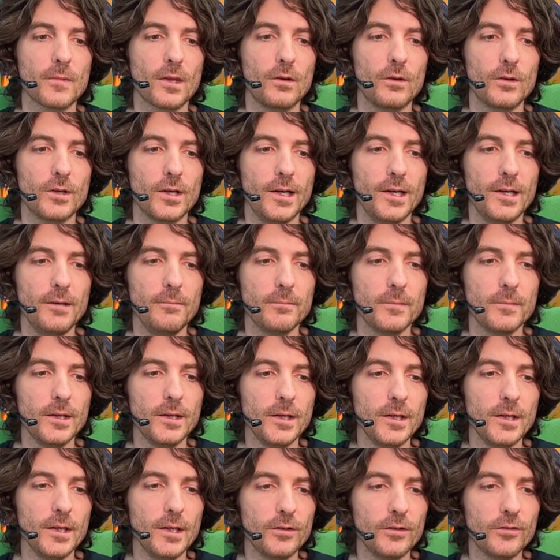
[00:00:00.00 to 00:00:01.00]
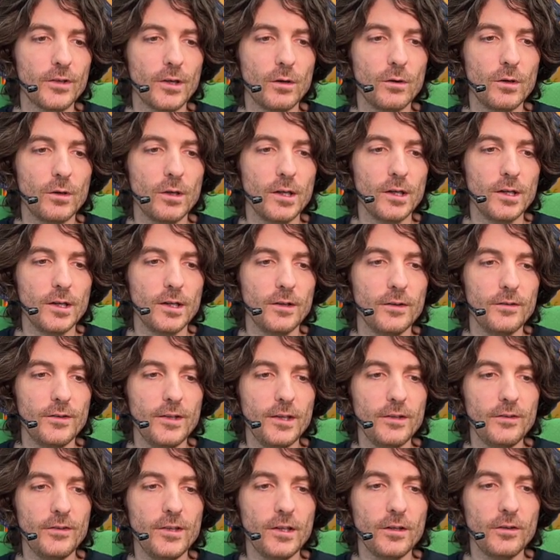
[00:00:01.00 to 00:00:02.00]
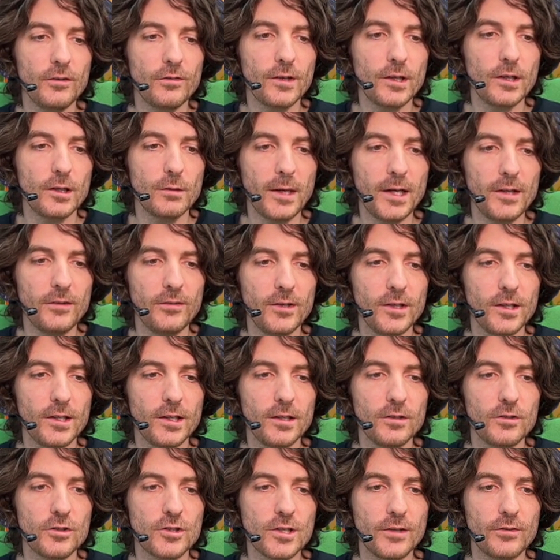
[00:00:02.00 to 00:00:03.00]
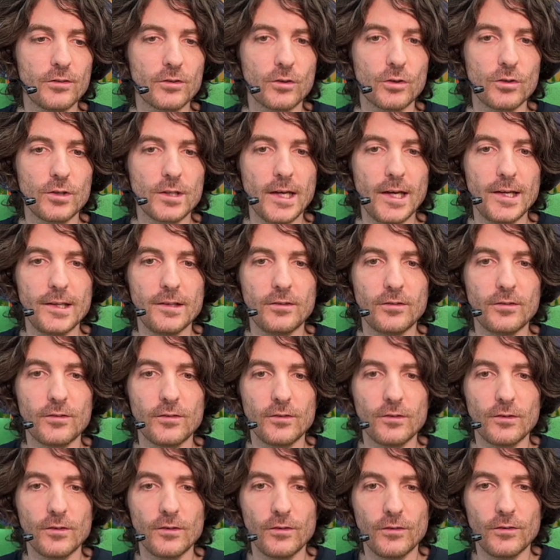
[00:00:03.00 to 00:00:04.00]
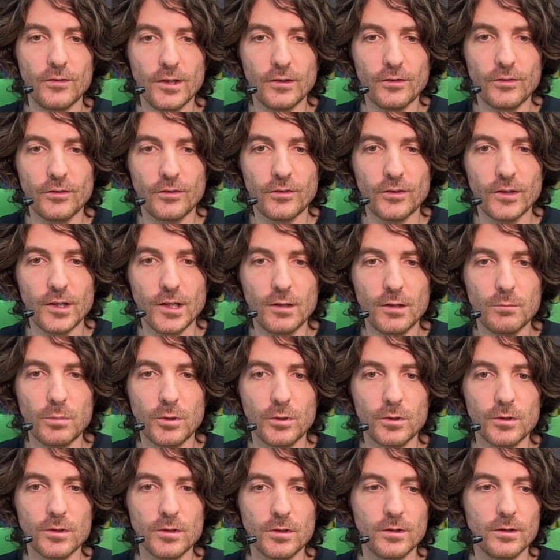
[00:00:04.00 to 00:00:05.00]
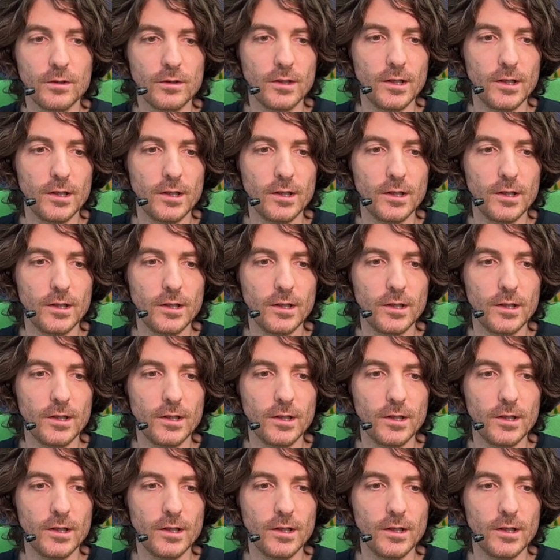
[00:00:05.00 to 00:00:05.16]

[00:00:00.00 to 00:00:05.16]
Okay, so this here is very basic. It just creates this input.